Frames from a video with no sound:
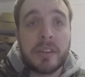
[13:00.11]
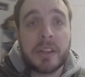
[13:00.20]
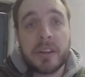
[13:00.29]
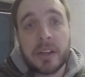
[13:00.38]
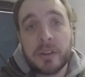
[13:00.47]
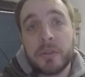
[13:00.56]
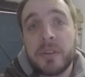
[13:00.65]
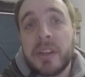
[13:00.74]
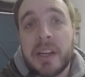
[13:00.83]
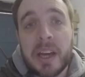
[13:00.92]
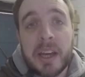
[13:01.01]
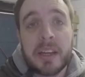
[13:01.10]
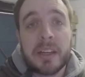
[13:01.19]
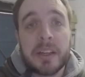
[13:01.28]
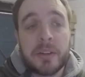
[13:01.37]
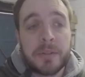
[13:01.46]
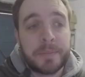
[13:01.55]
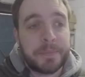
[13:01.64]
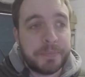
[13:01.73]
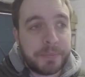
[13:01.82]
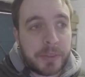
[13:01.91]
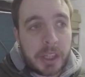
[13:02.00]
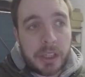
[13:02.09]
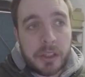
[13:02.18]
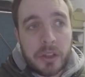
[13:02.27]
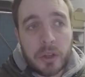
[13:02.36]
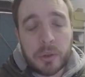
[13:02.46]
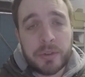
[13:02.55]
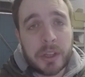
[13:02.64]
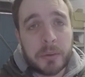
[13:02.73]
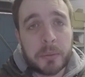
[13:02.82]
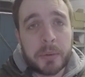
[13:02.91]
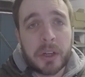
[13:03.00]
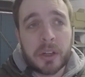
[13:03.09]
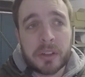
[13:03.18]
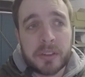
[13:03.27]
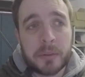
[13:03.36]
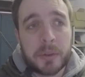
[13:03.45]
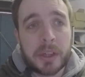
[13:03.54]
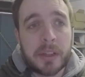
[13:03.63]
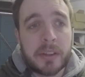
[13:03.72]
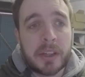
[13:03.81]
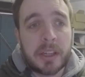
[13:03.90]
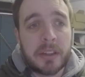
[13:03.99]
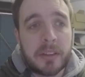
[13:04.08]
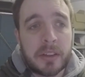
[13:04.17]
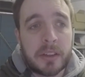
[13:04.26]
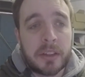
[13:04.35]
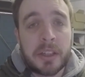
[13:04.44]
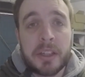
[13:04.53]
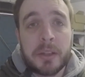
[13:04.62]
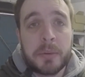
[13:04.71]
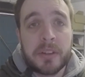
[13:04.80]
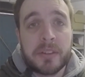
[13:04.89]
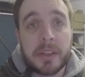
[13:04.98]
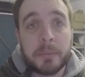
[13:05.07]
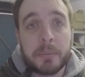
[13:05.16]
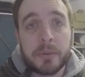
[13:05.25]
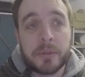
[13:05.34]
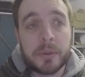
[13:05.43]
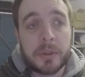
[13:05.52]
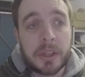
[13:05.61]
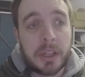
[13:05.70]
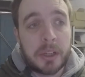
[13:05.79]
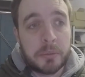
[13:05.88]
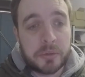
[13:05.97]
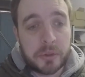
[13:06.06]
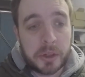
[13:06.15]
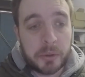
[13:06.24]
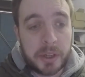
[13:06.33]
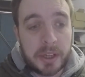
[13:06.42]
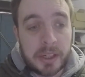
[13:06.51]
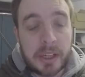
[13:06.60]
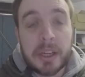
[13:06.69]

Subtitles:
going to crack on with the keg now. Hopefully it won't be long, because I'm working tonight and I need a bit of sleep before I go in.